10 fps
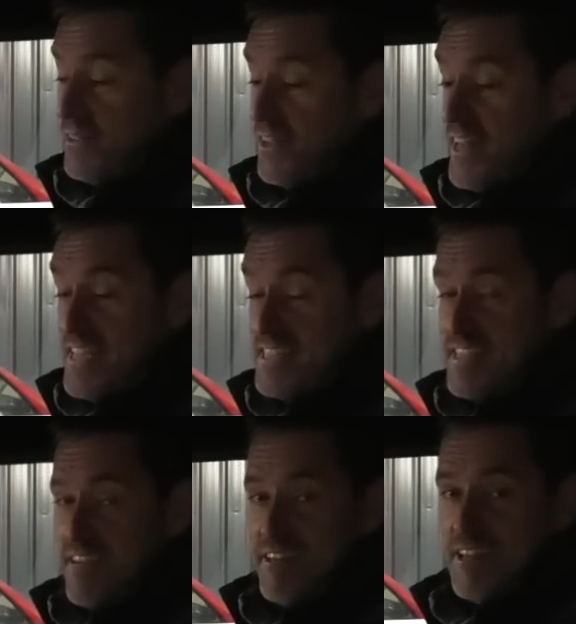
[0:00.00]
the
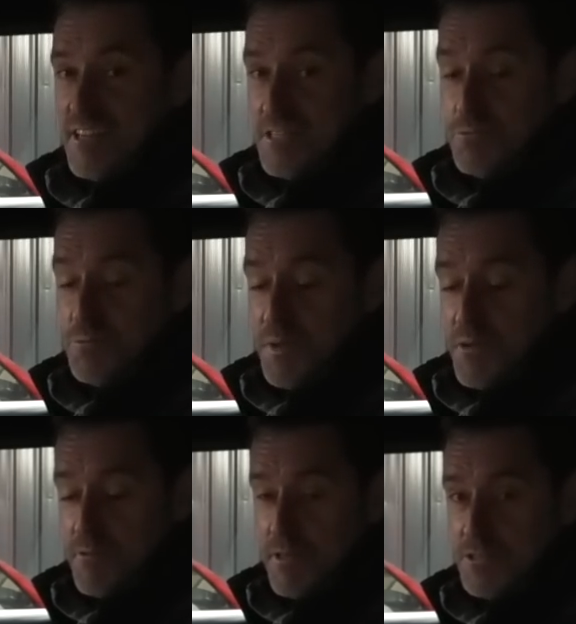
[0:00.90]
necessary luggage would be a
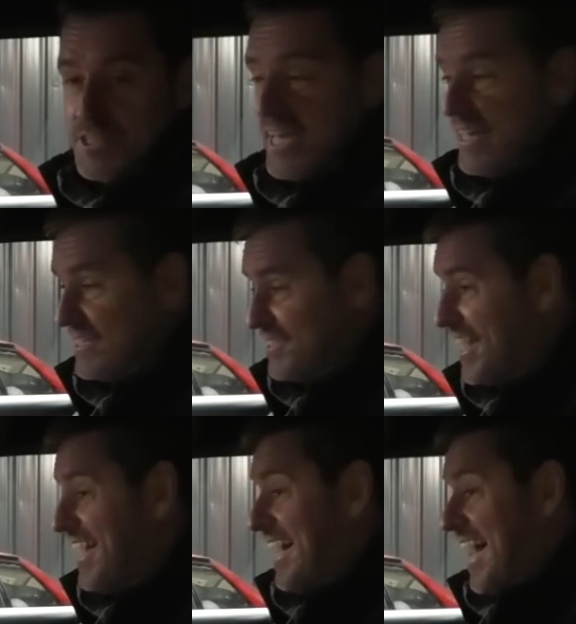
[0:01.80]
real challenge.
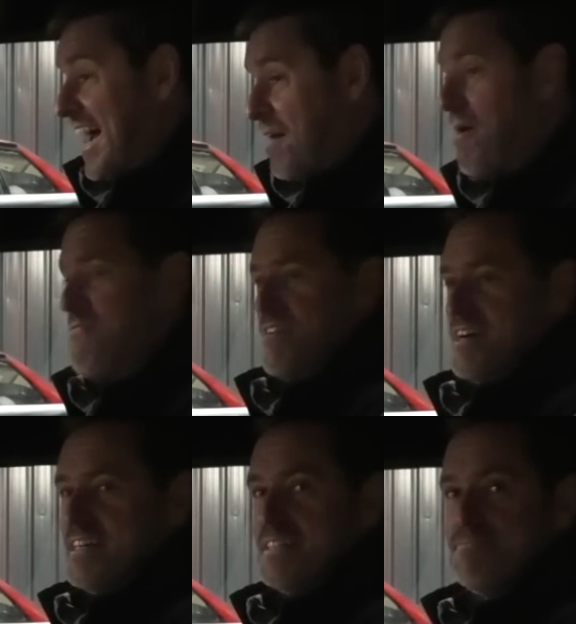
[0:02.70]

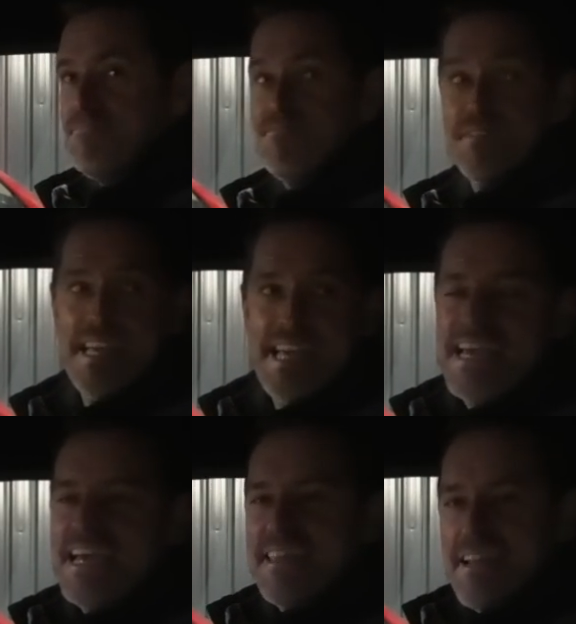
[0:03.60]
However,
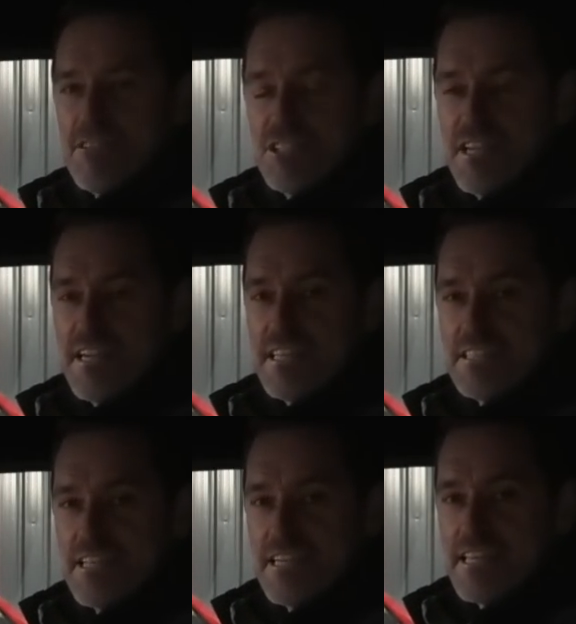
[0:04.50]
they're a stunning,
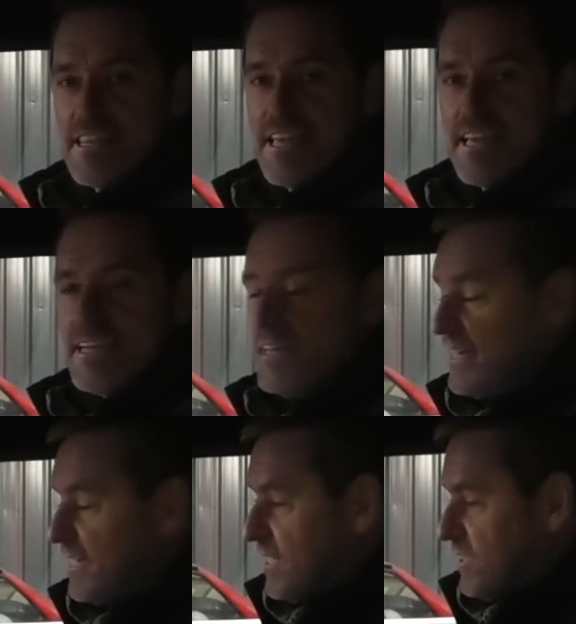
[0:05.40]
stunning thing
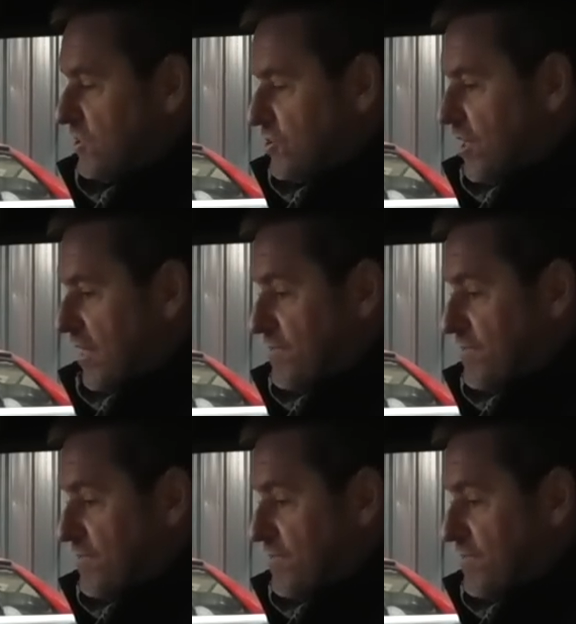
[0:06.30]
to drive.